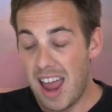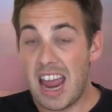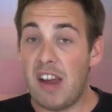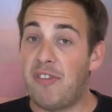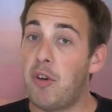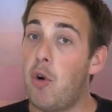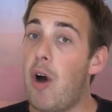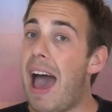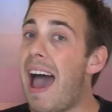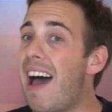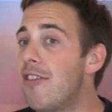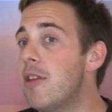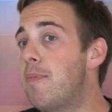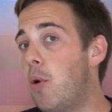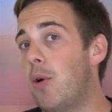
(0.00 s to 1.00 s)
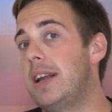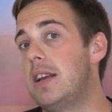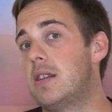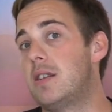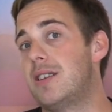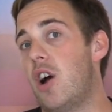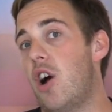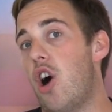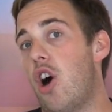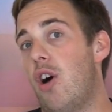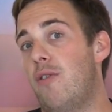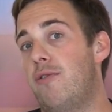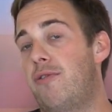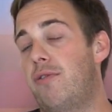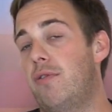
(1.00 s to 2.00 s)
if you're at the point
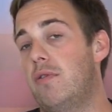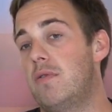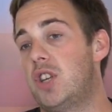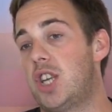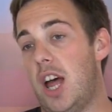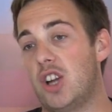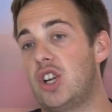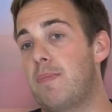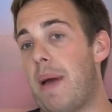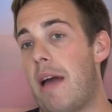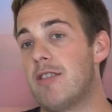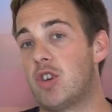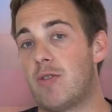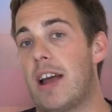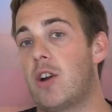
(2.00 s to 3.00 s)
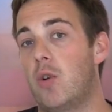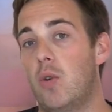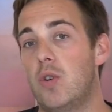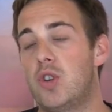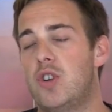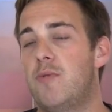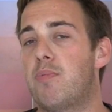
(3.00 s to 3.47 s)
of searching parish records,